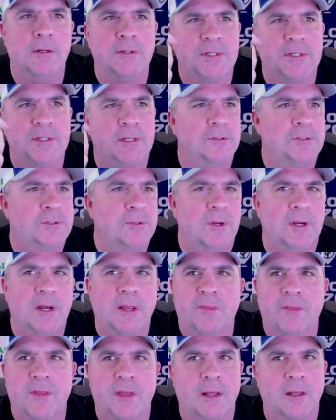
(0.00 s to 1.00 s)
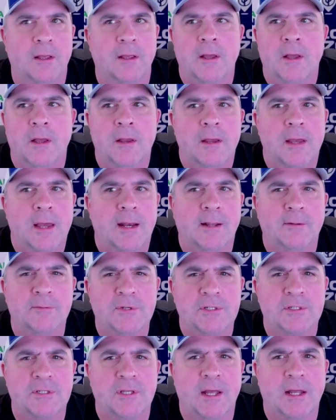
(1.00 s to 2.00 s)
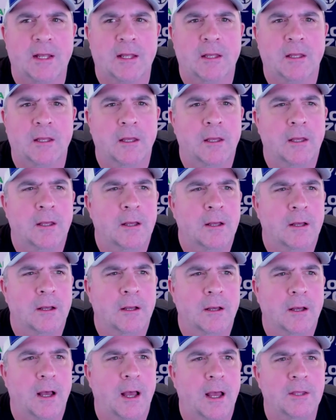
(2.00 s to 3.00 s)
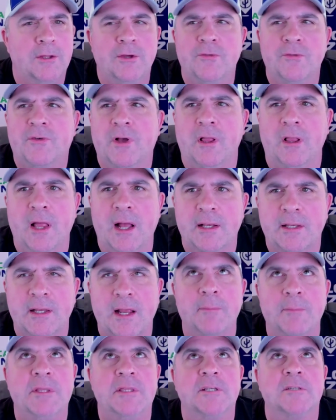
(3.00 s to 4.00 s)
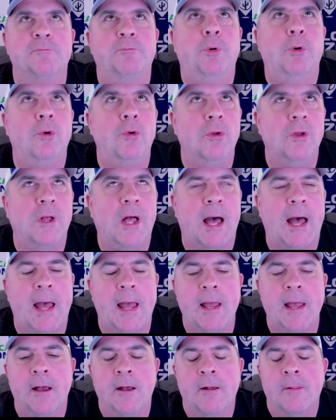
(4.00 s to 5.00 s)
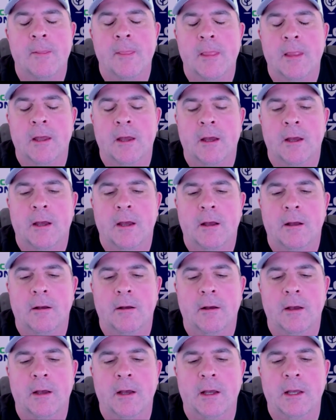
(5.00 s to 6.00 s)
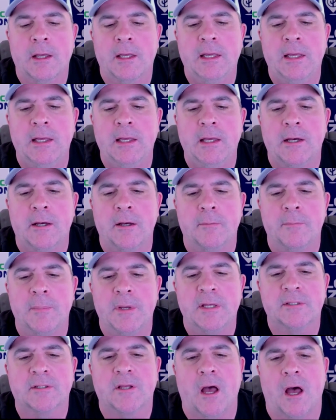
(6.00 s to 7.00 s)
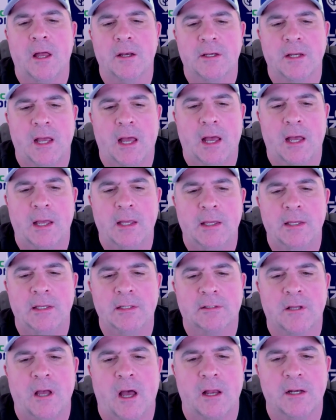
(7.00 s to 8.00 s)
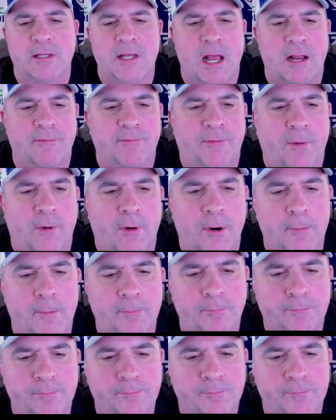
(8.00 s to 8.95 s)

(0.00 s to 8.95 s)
They don't do anything, and I'm just like, you've collected. I mean, this pool guy, his contact form